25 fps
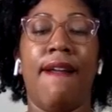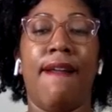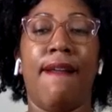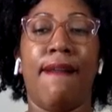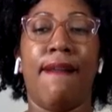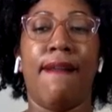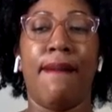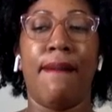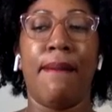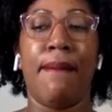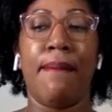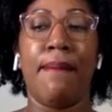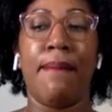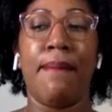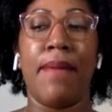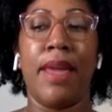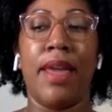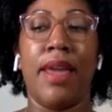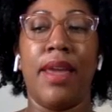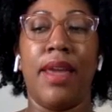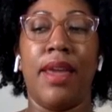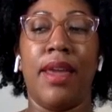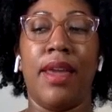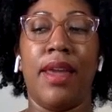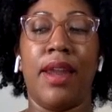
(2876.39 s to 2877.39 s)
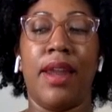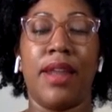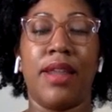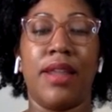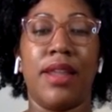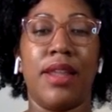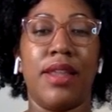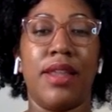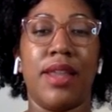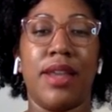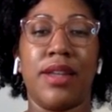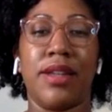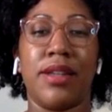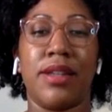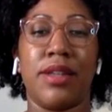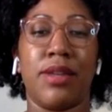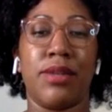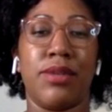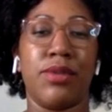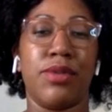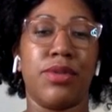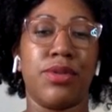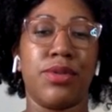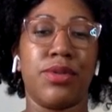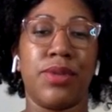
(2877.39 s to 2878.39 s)
And I think that's
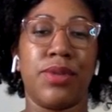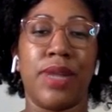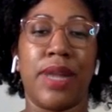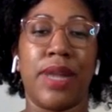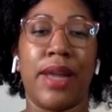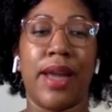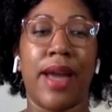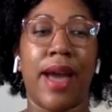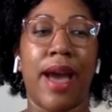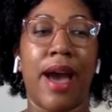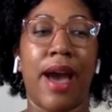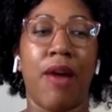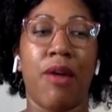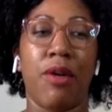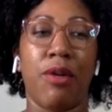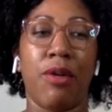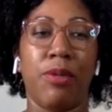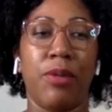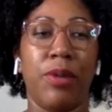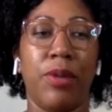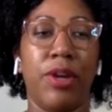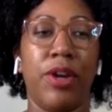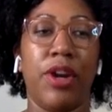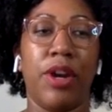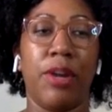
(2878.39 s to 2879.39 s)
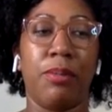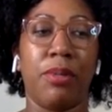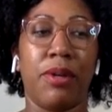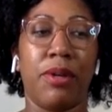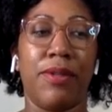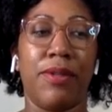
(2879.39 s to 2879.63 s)
so true. Like, how are we going to